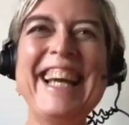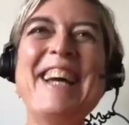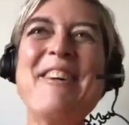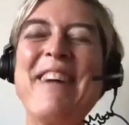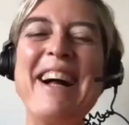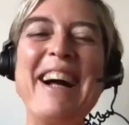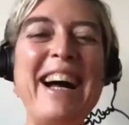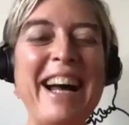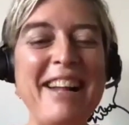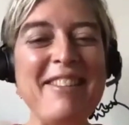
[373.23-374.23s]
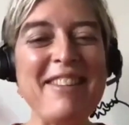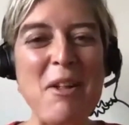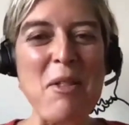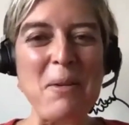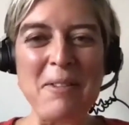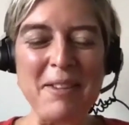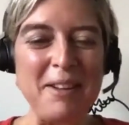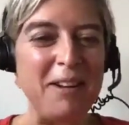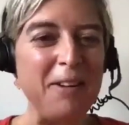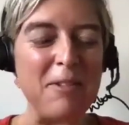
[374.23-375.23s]
Well, I had thought
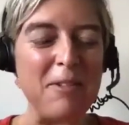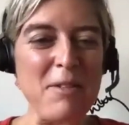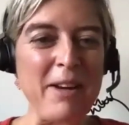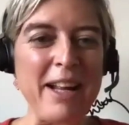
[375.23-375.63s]
lots of great